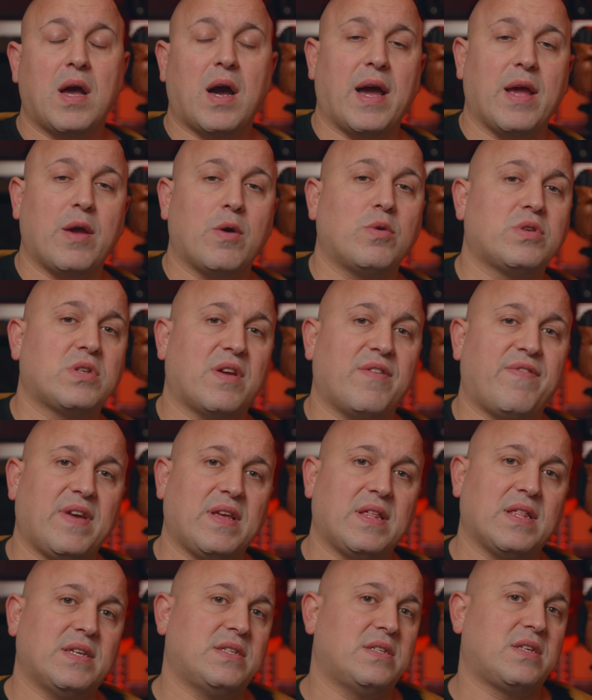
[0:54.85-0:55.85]
I also
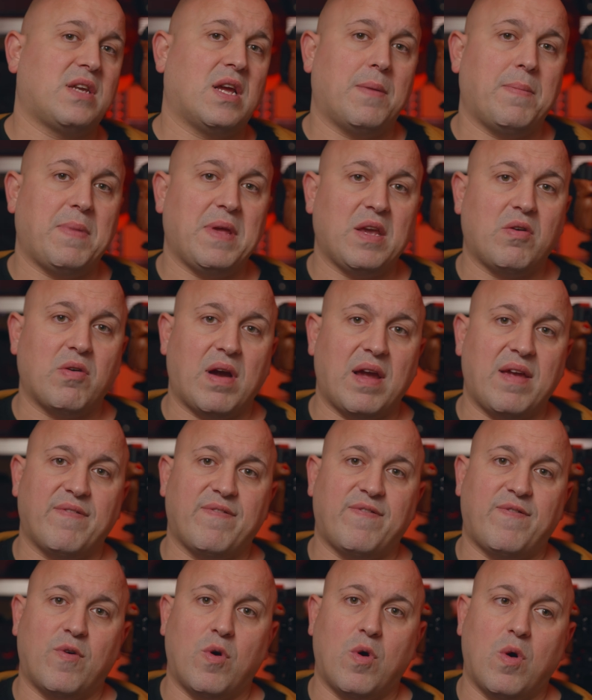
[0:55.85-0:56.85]
think this is going to be great
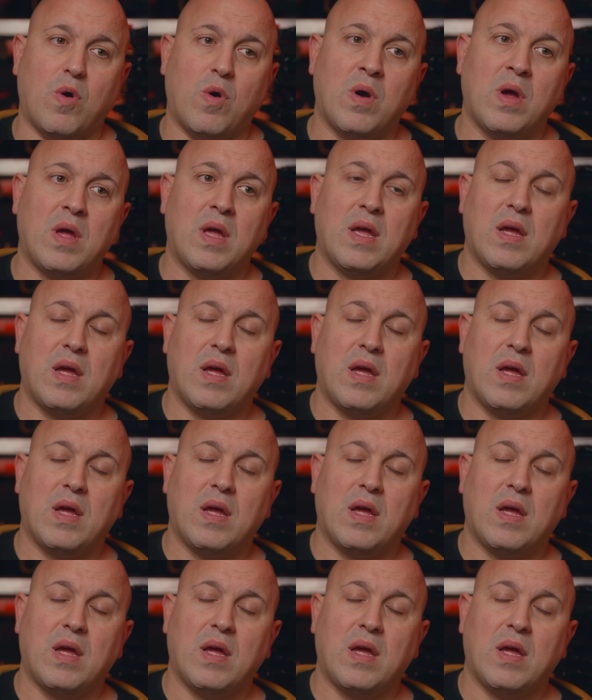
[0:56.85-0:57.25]
for